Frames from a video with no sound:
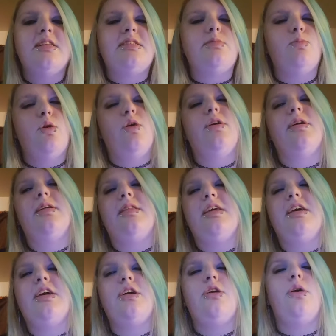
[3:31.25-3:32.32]
It's more
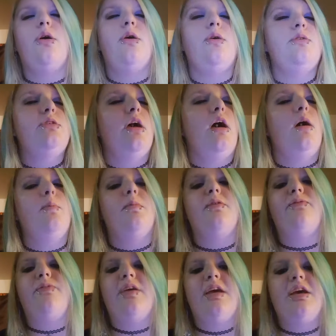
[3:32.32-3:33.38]
than gold on
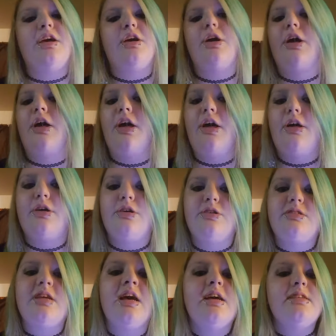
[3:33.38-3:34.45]
my
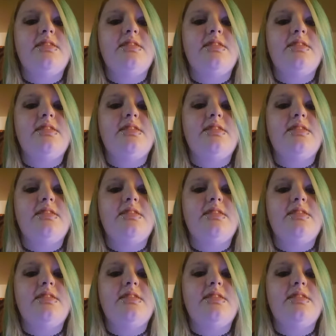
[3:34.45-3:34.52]
fingers